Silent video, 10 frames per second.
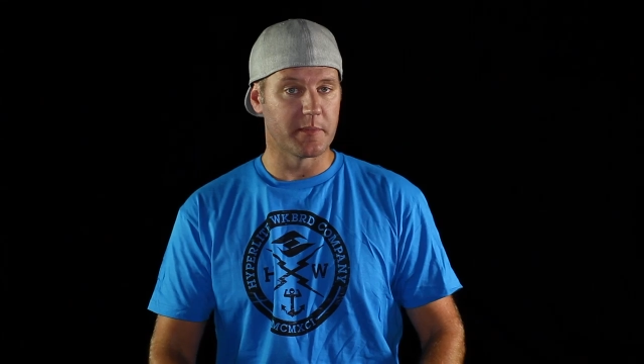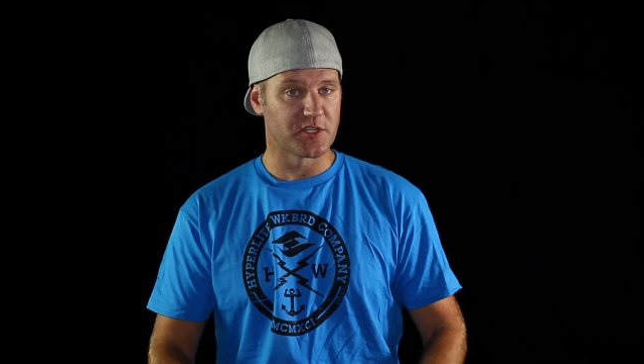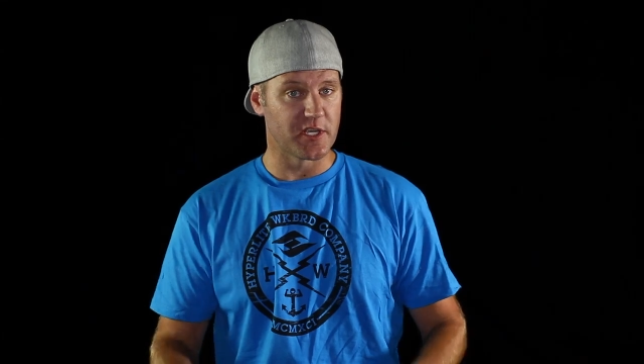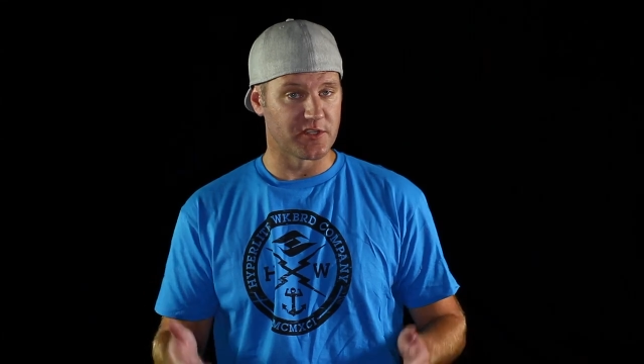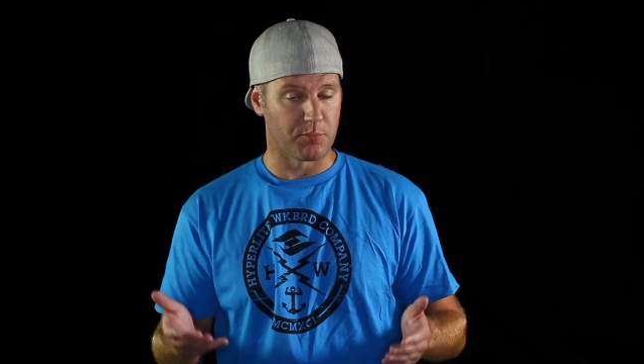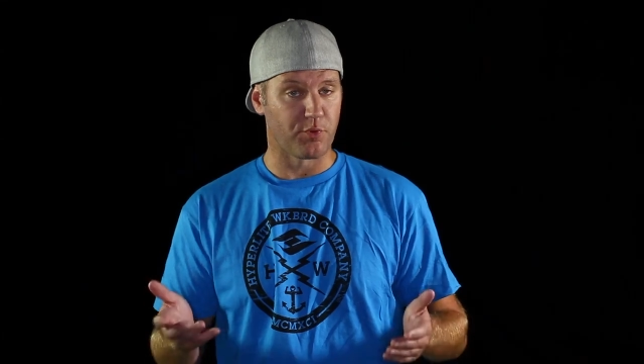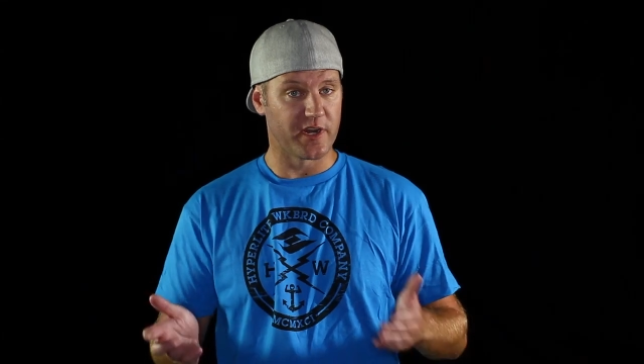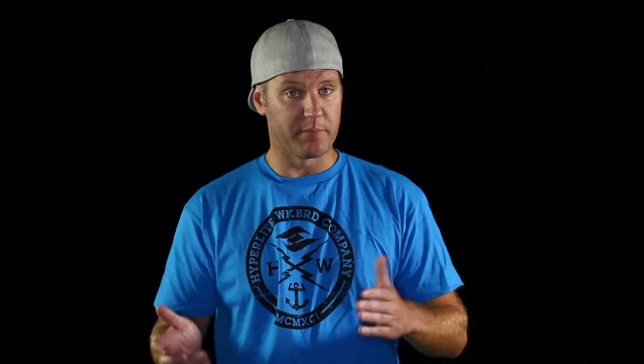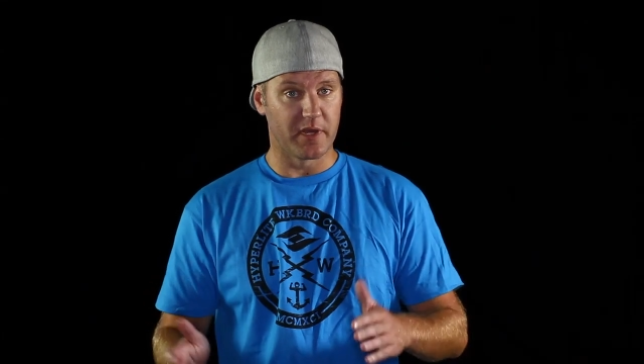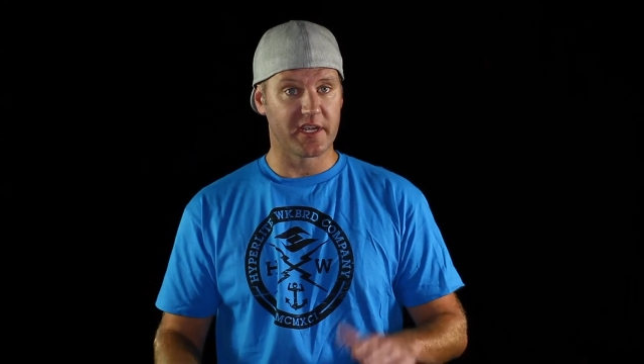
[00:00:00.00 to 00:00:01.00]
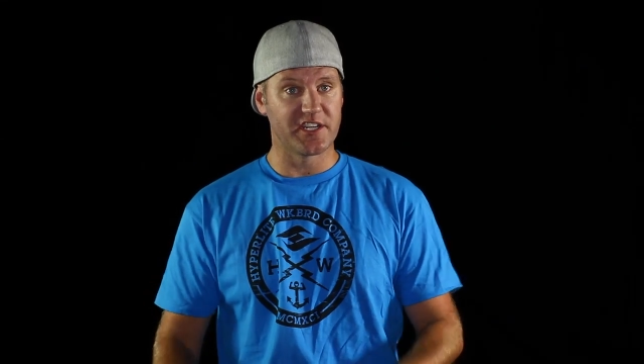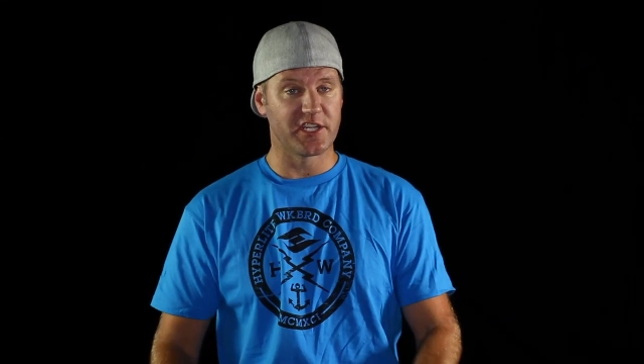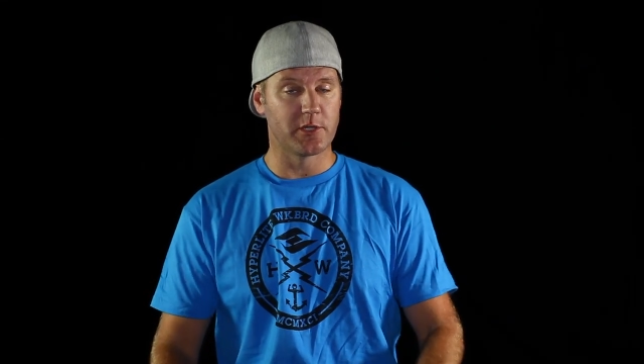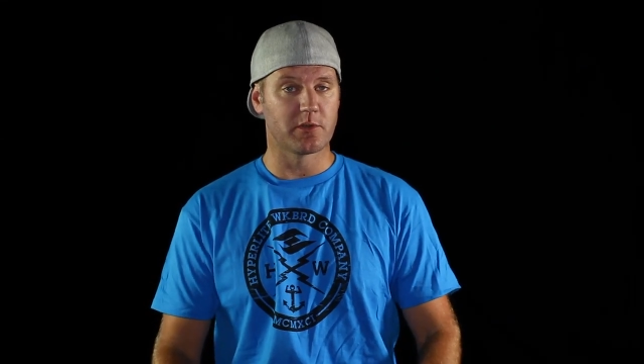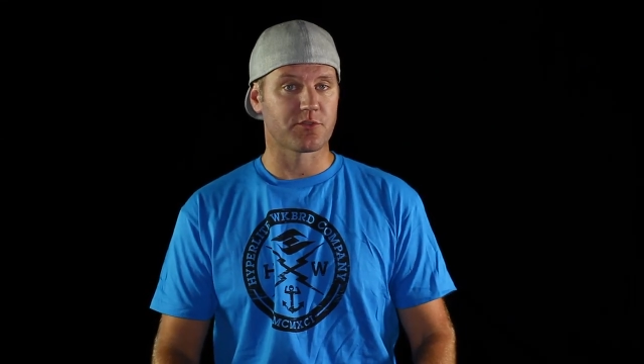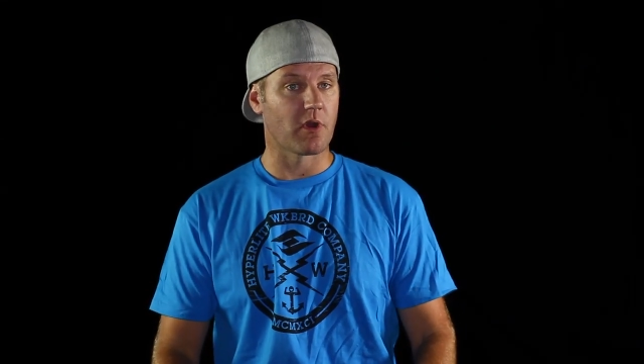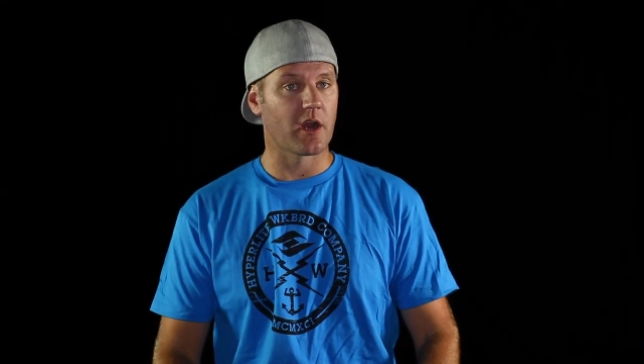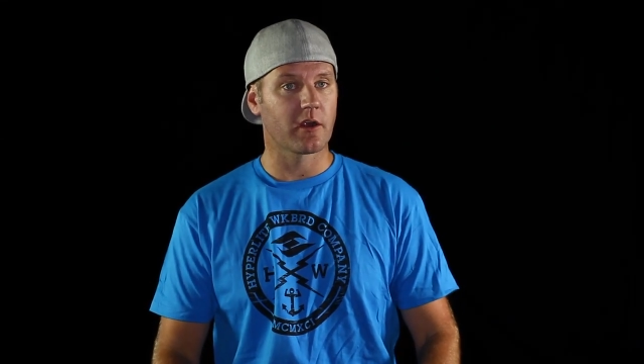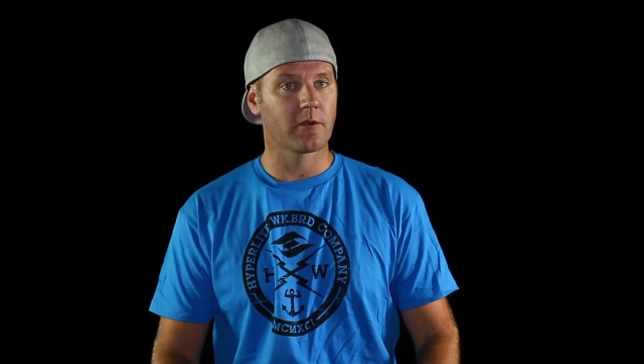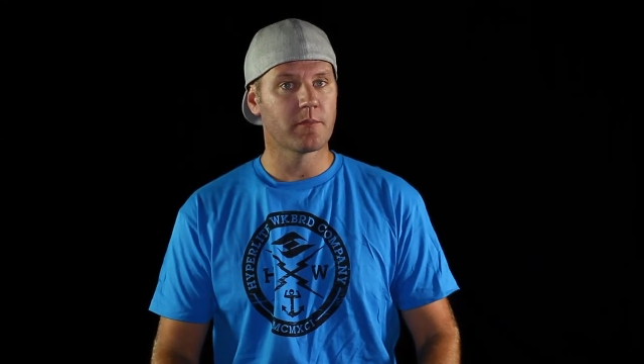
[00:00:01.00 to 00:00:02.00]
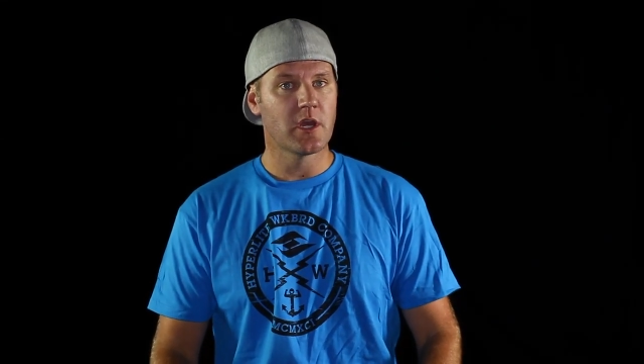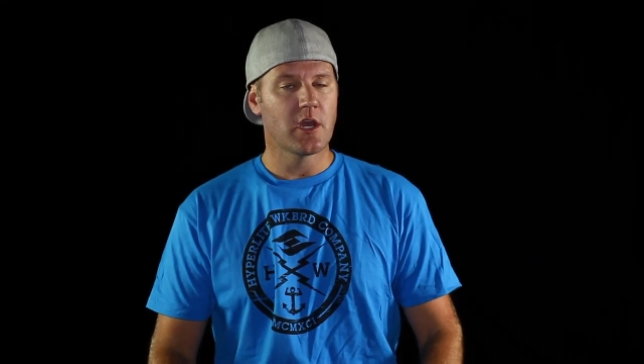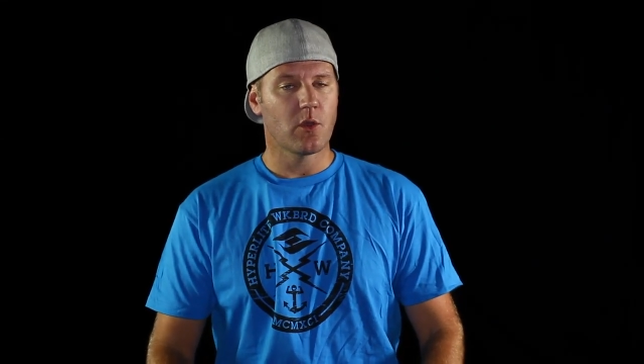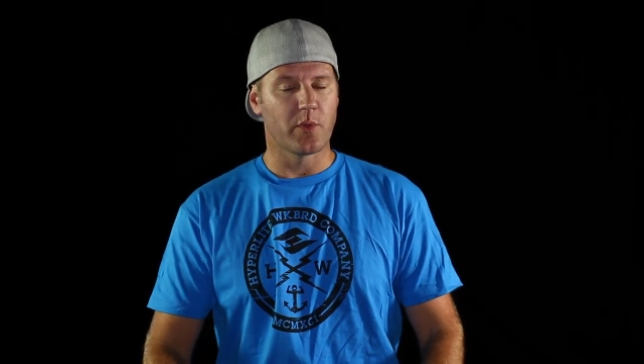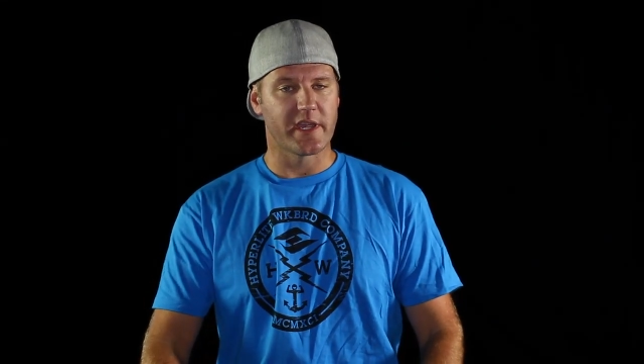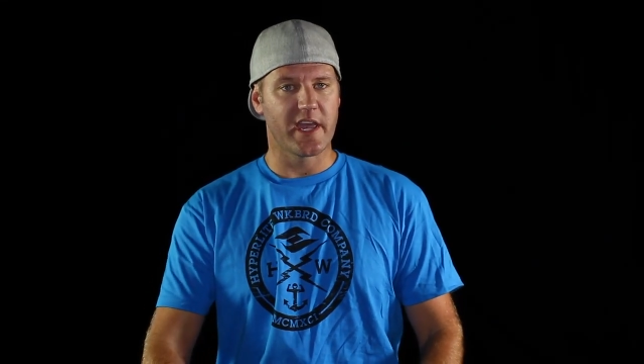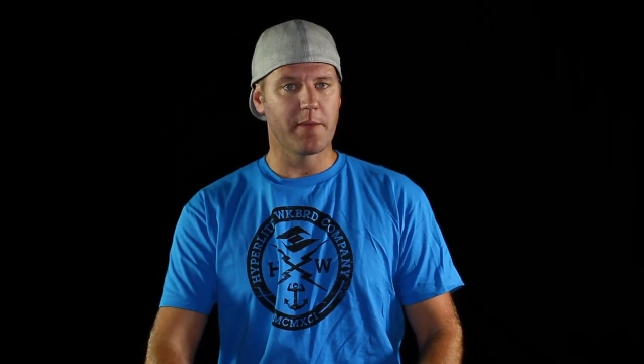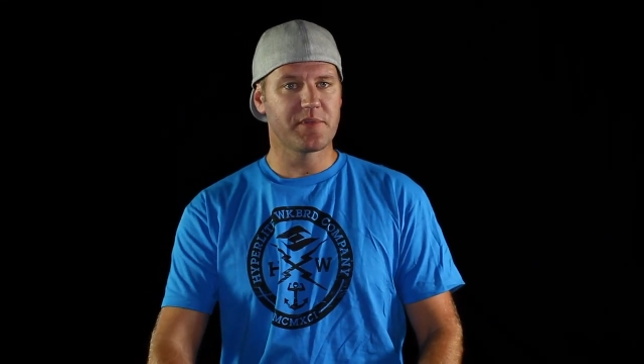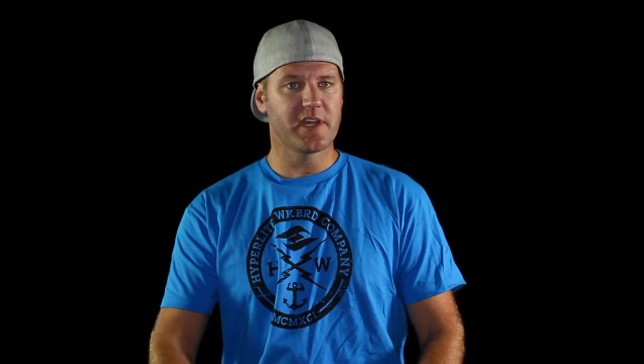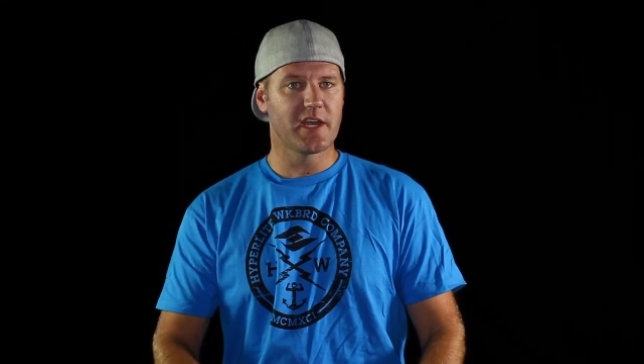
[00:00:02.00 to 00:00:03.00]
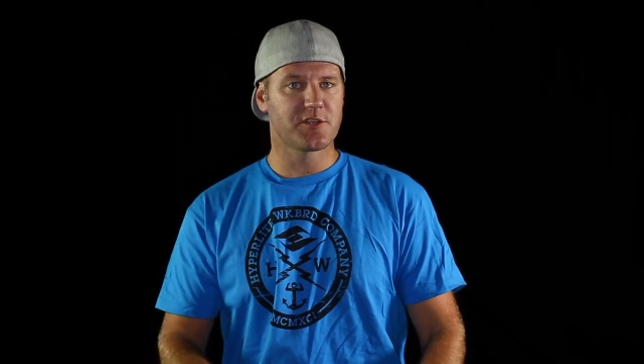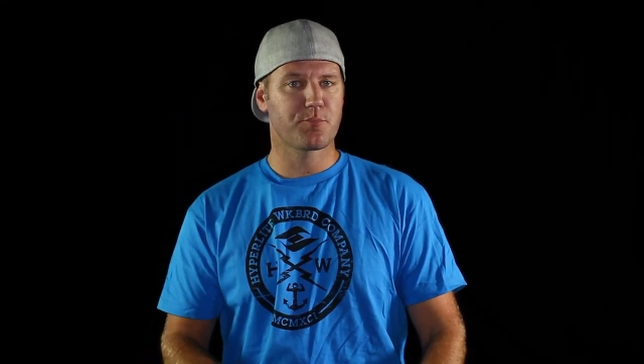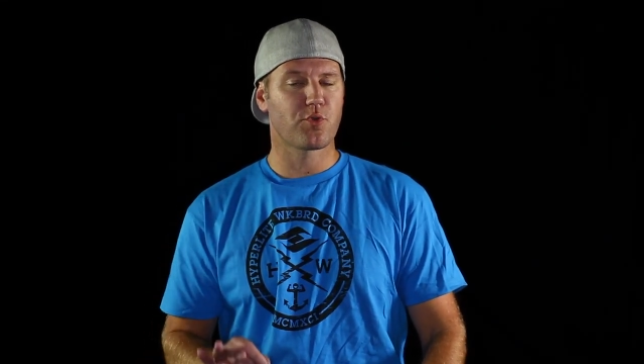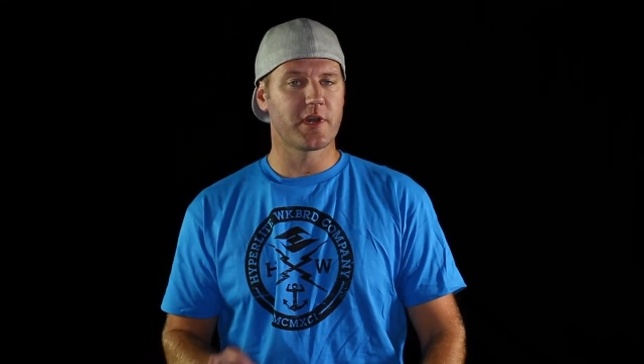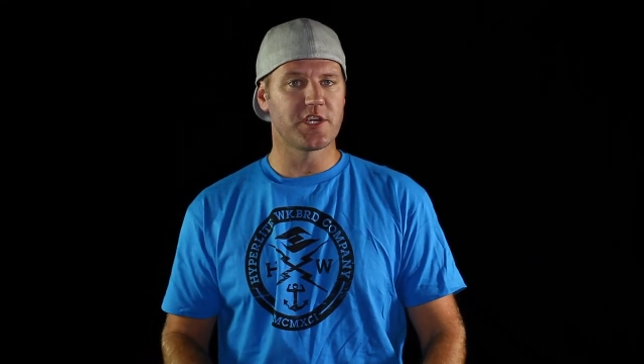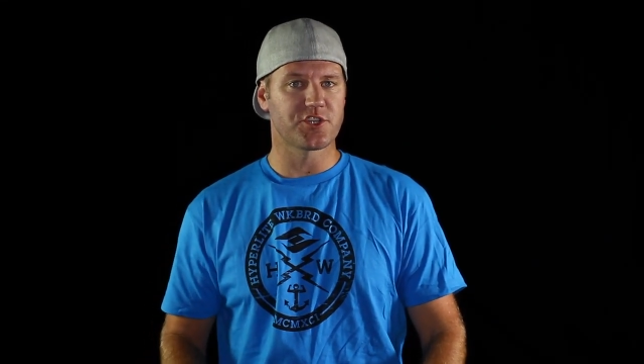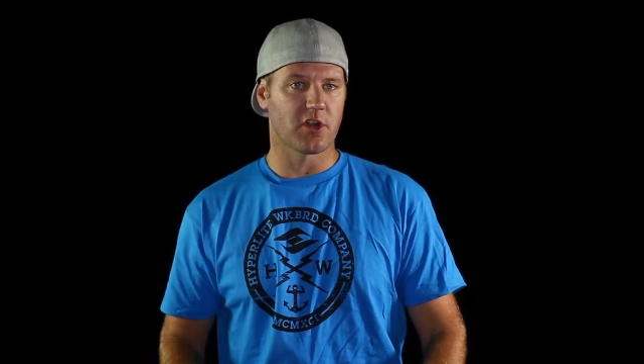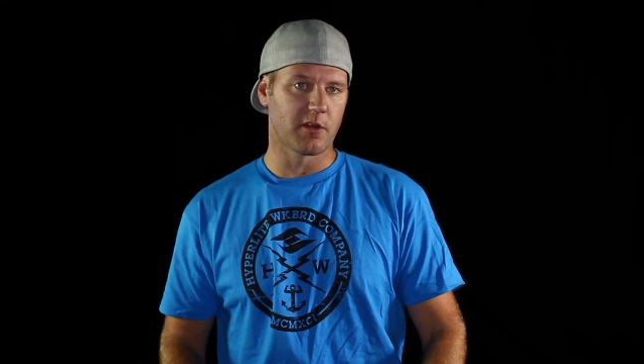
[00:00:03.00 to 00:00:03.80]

I mean, it's a pretty big continuous rocker, we kept the edge pretty